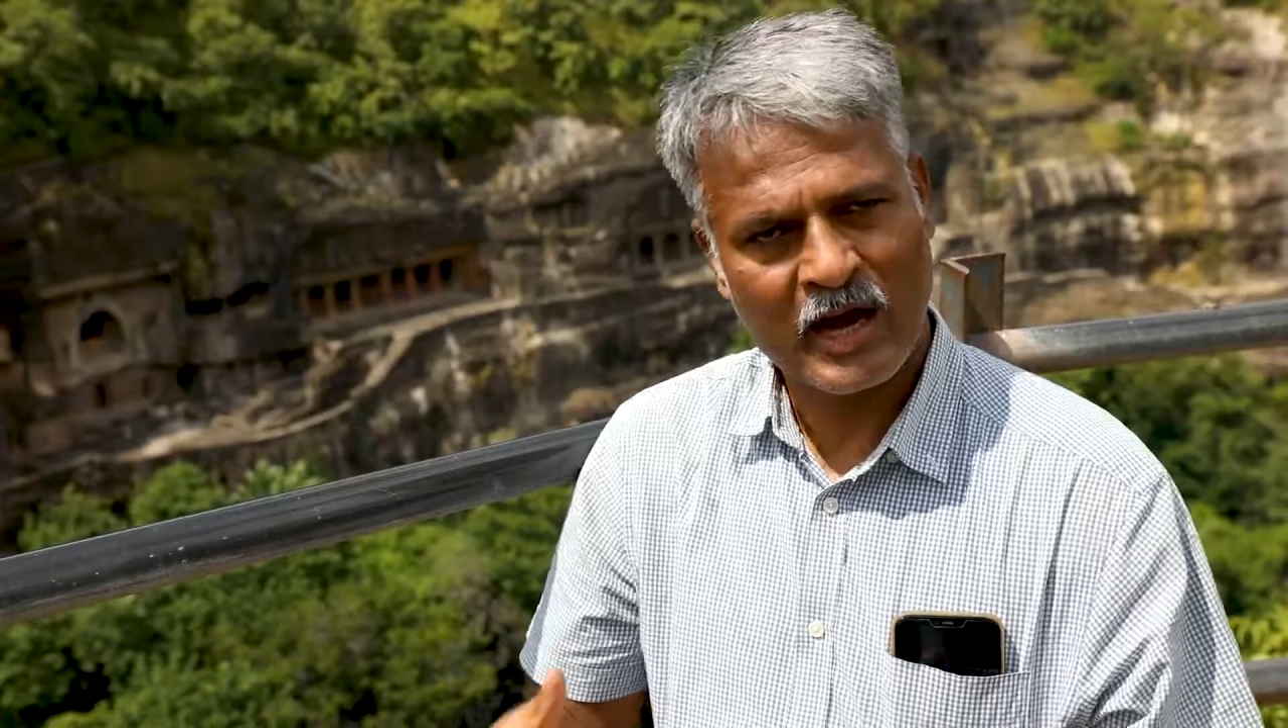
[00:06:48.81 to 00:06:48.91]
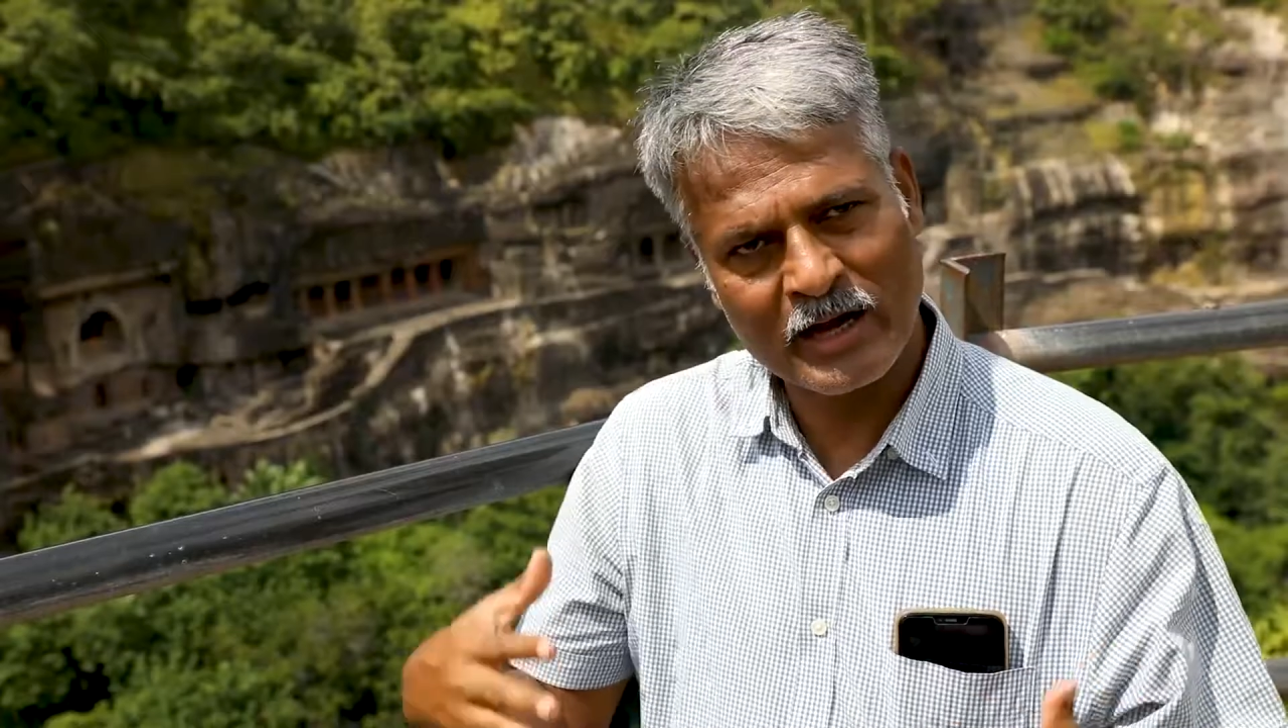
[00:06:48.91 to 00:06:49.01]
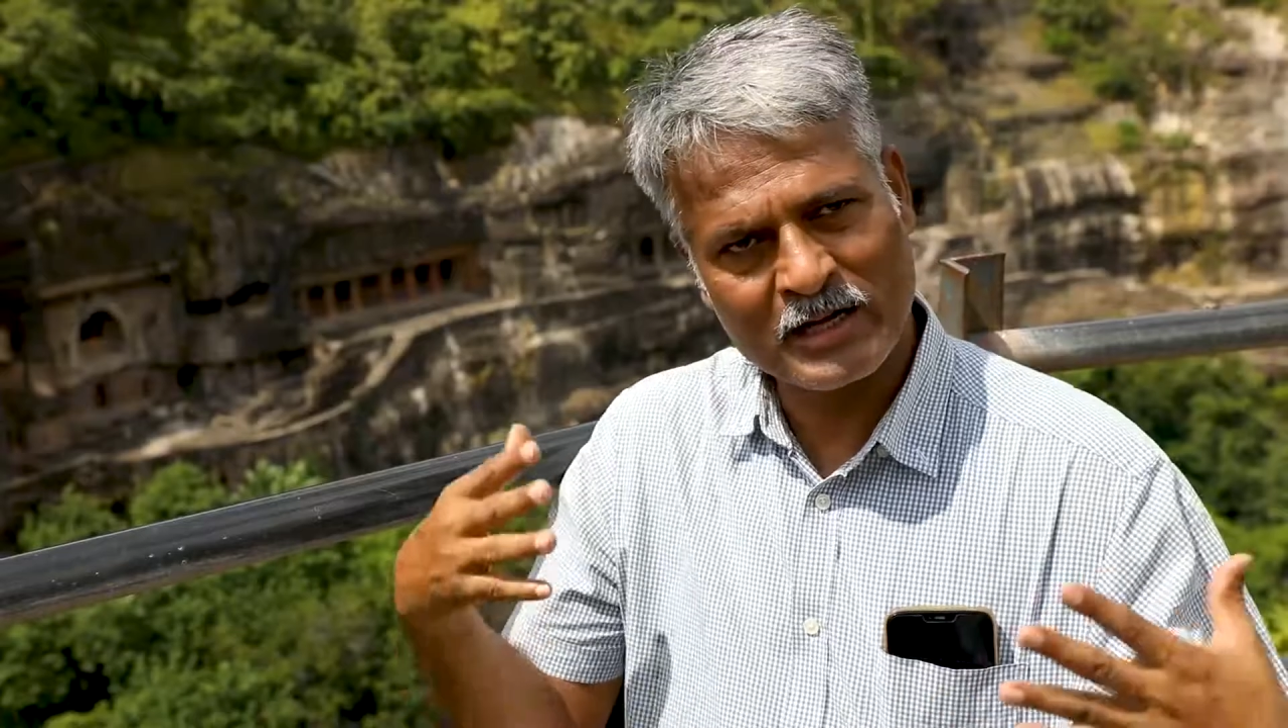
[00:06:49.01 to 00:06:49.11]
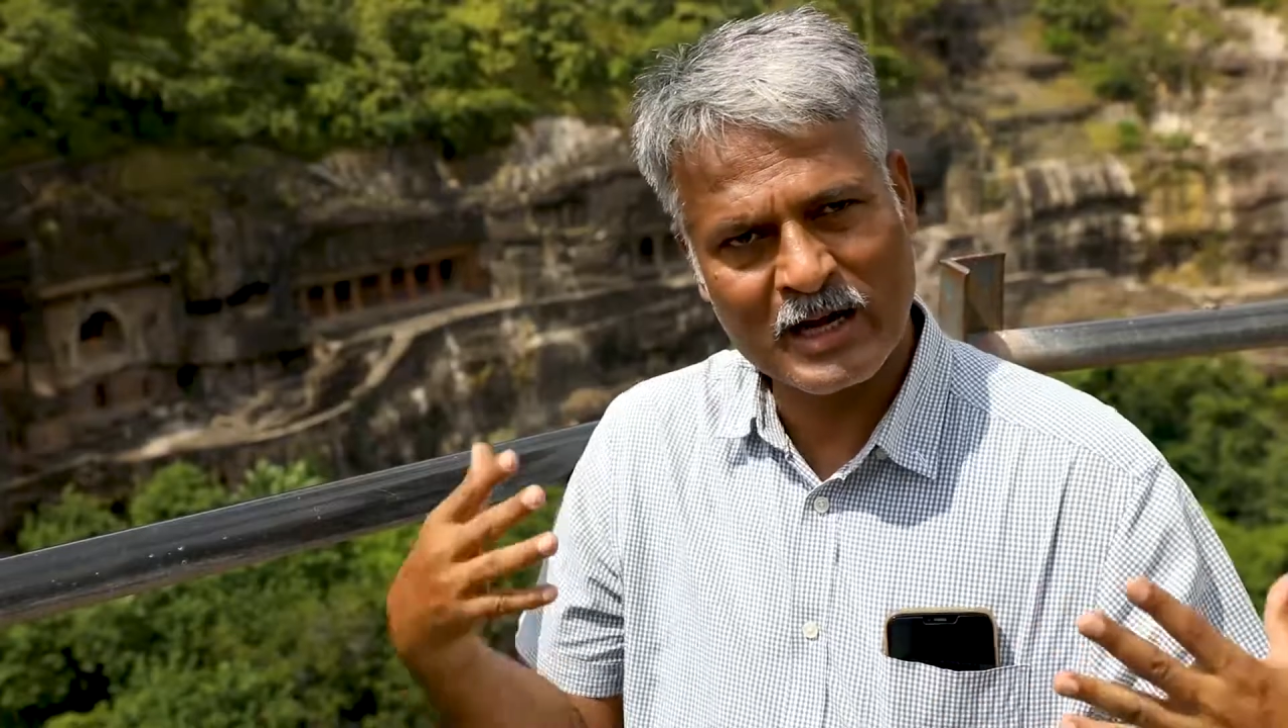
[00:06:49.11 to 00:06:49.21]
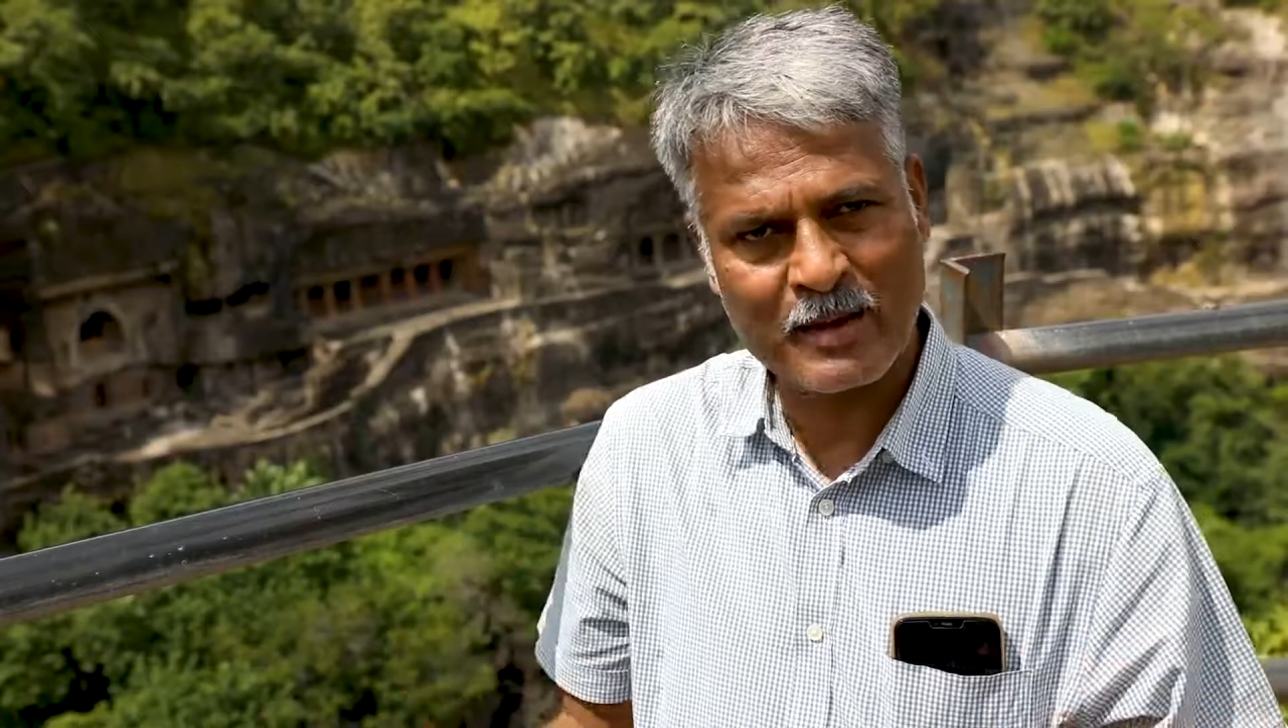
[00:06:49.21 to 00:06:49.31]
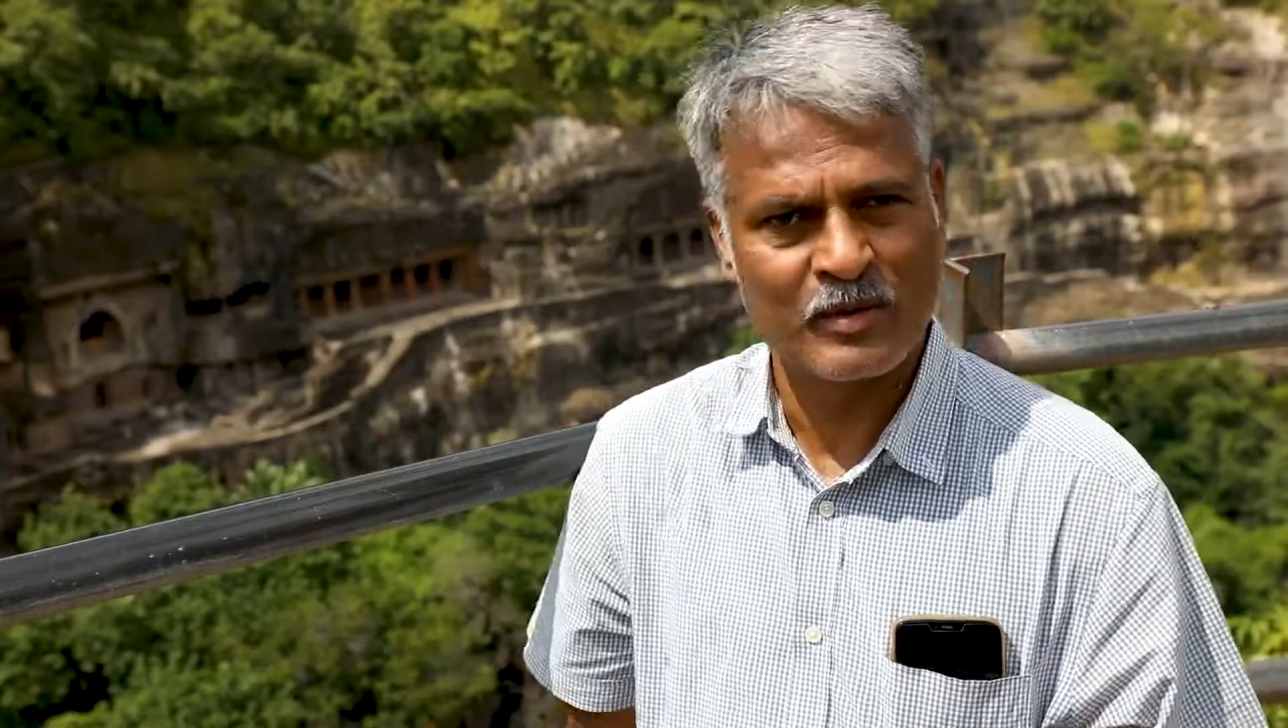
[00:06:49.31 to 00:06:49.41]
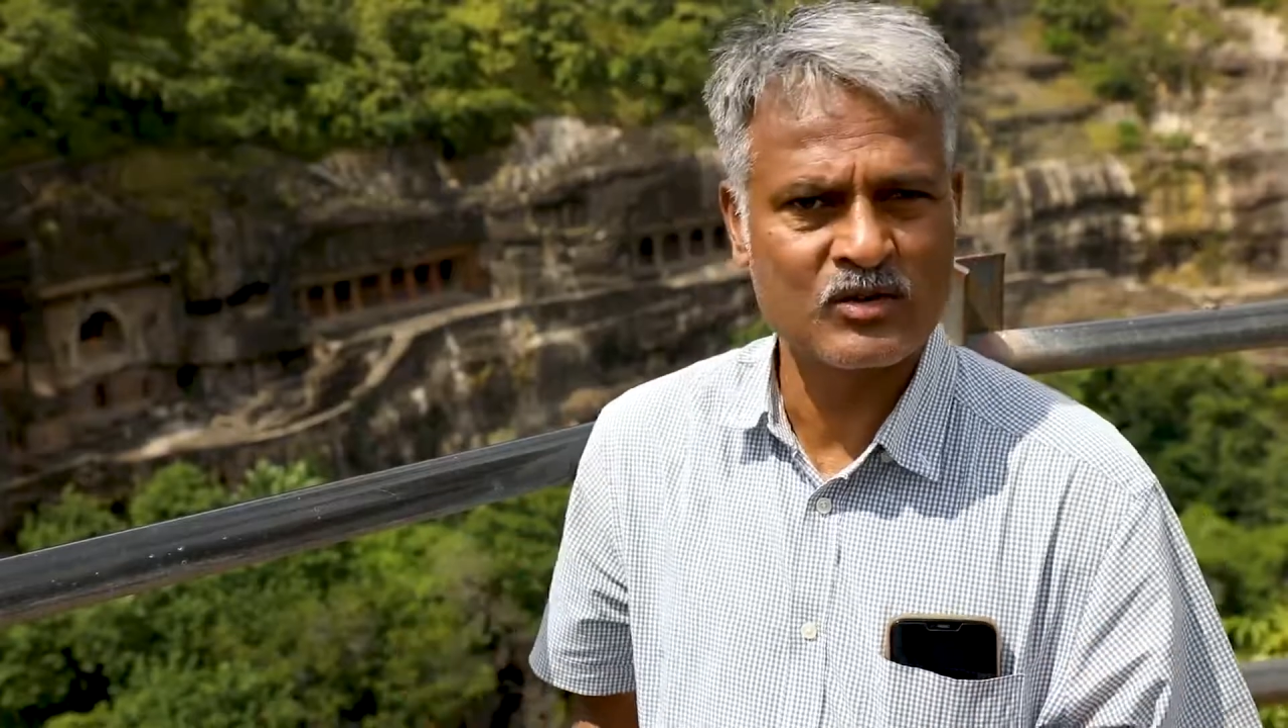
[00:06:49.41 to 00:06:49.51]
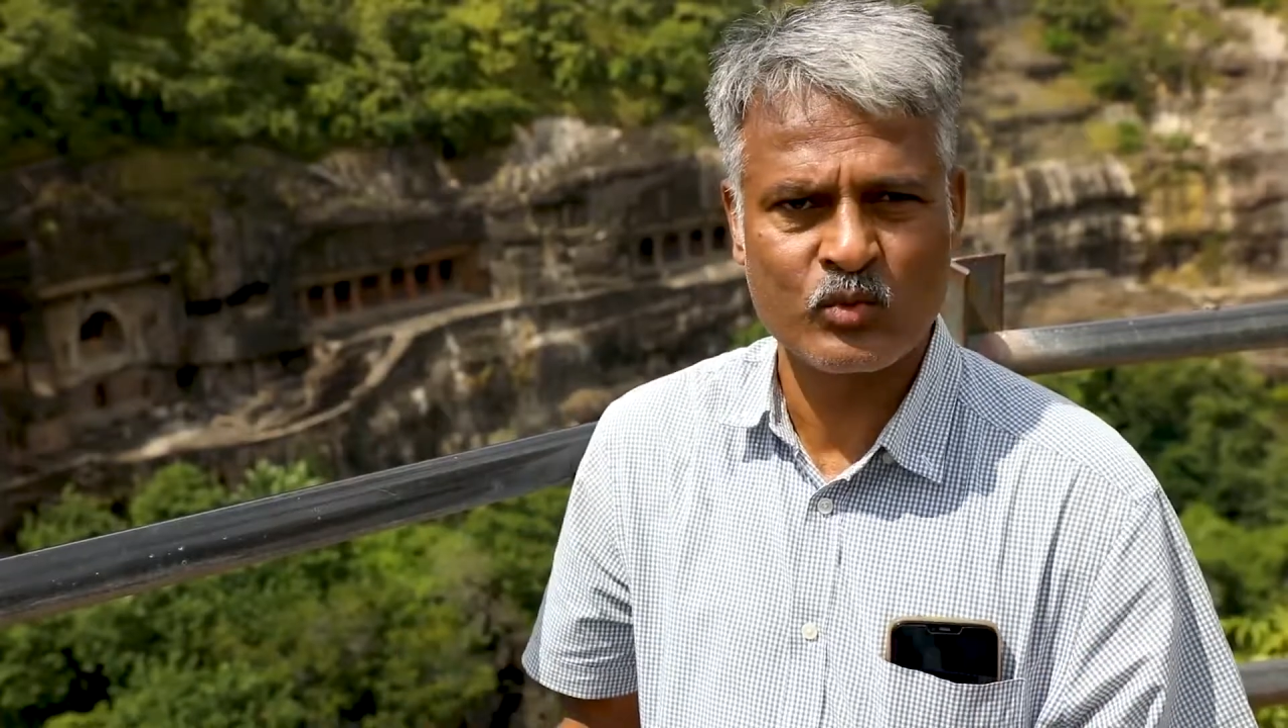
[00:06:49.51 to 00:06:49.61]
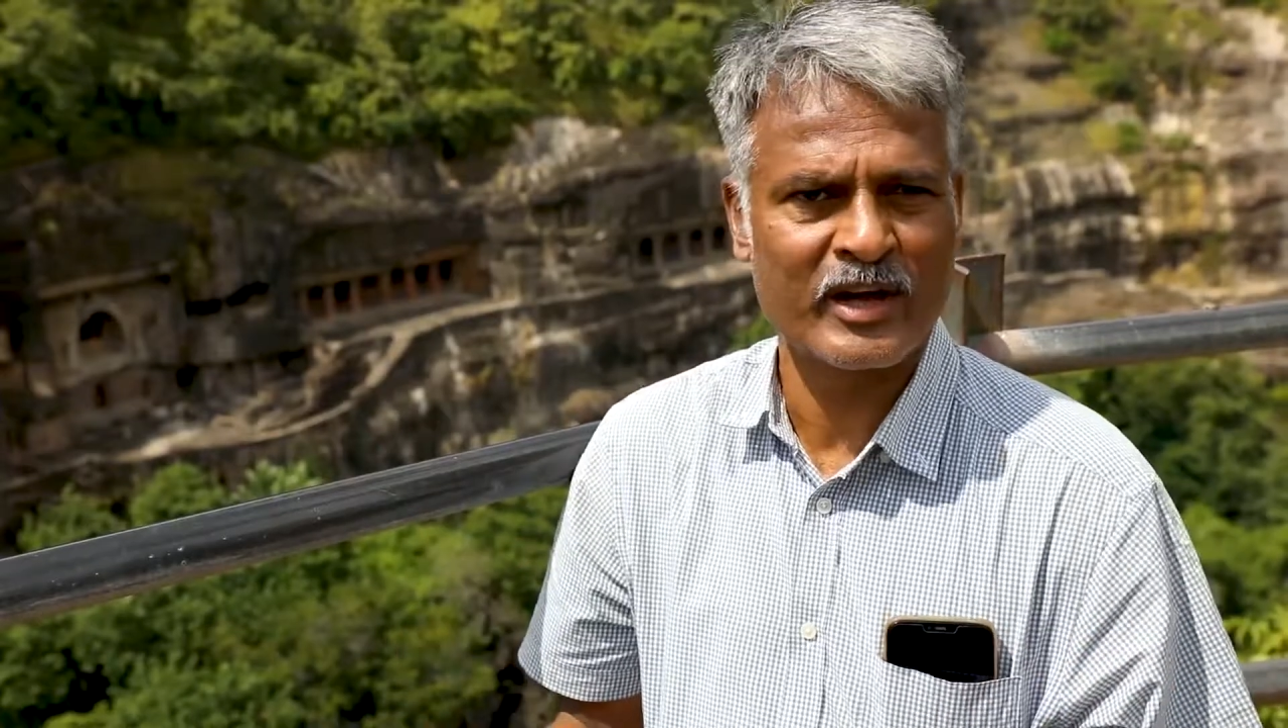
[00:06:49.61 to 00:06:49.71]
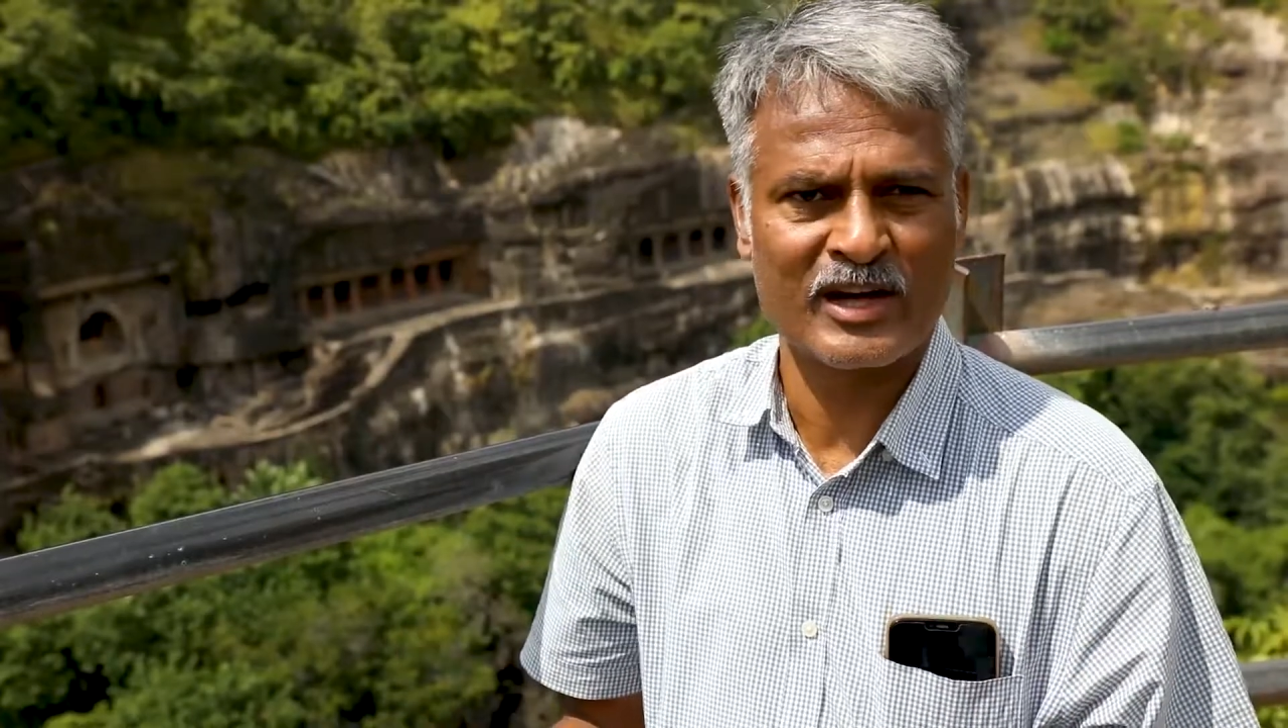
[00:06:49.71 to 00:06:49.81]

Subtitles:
and tribals were